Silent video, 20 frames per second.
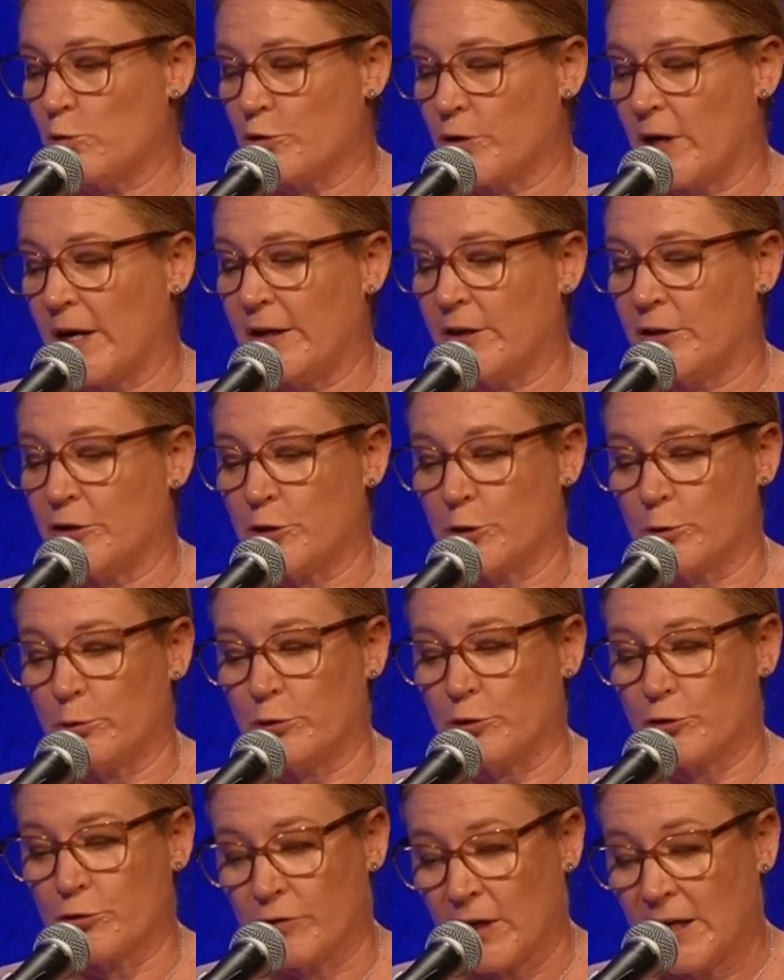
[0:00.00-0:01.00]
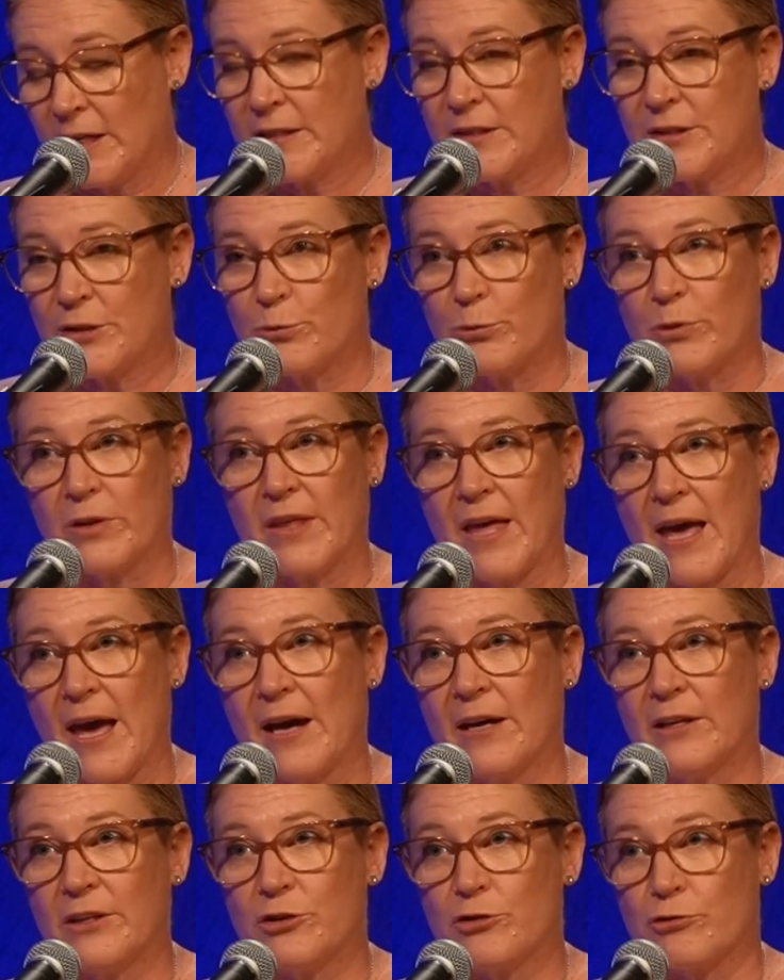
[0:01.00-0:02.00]
trader to a trust
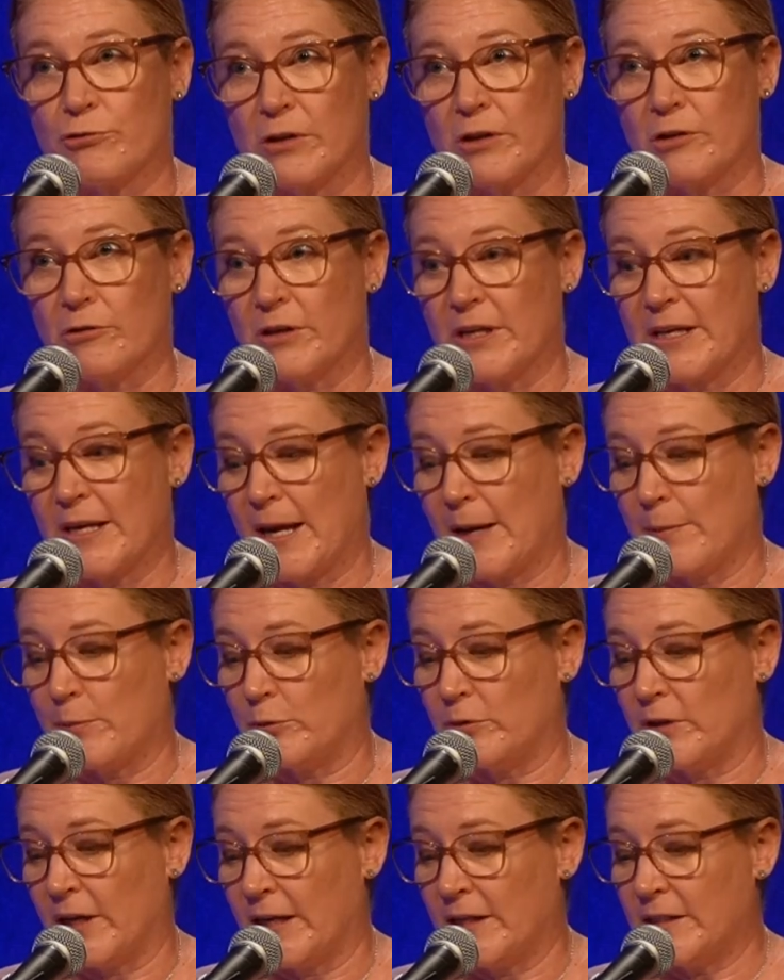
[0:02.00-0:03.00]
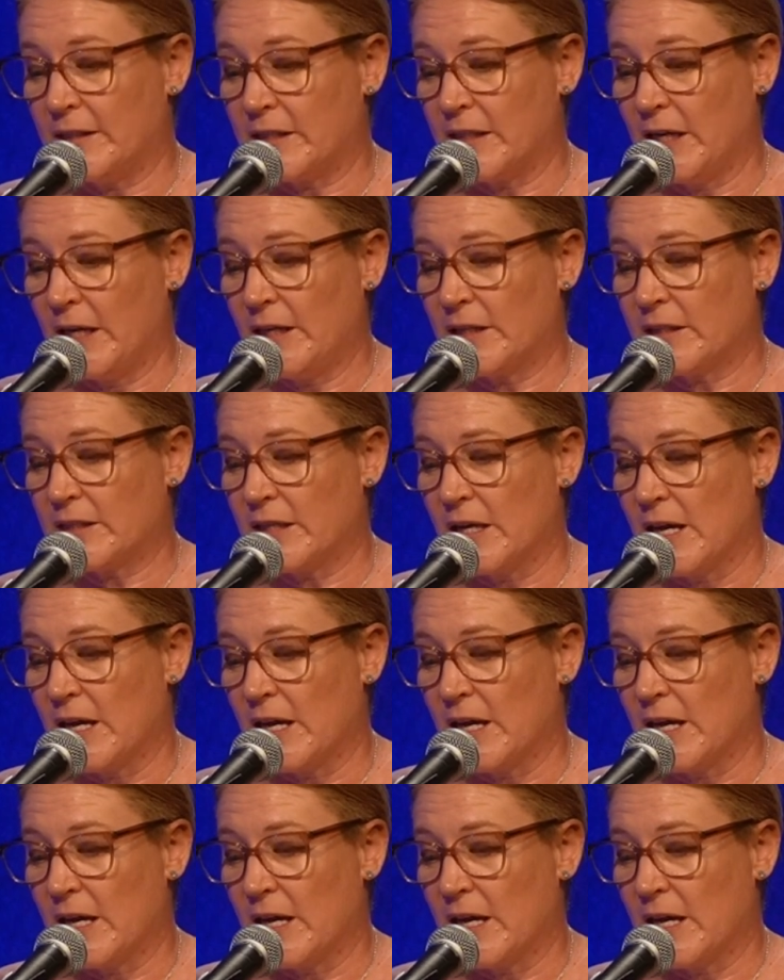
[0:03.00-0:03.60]
without triggering capital gains tax.